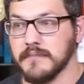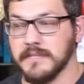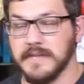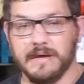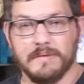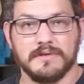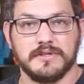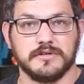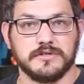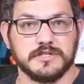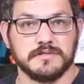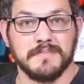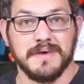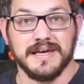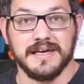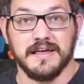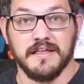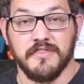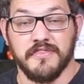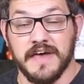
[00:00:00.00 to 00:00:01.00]
Maybe they're just
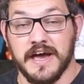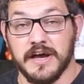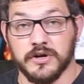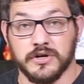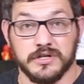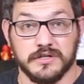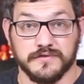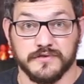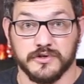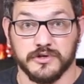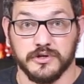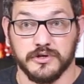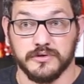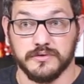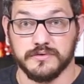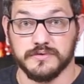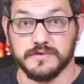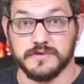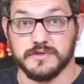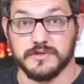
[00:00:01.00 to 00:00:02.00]
making that good of
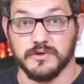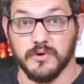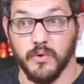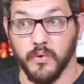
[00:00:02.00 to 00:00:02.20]
clones,